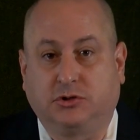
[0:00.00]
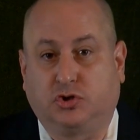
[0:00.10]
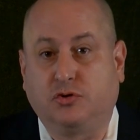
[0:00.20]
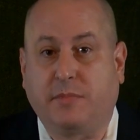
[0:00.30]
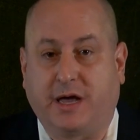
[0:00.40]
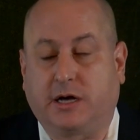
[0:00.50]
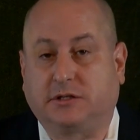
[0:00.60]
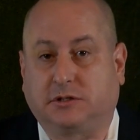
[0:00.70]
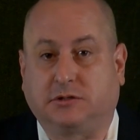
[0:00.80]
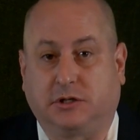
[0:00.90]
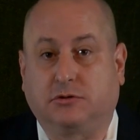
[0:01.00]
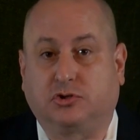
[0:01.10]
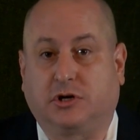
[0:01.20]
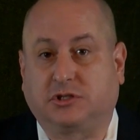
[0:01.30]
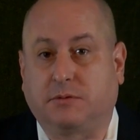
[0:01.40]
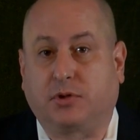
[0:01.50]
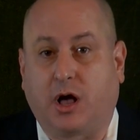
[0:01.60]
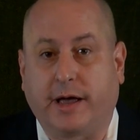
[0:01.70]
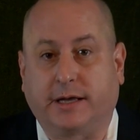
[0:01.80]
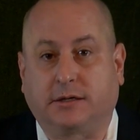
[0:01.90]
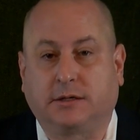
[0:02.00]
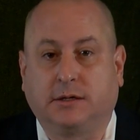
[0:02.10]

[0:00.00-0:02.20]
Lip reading: to make us Zero Trust compliant,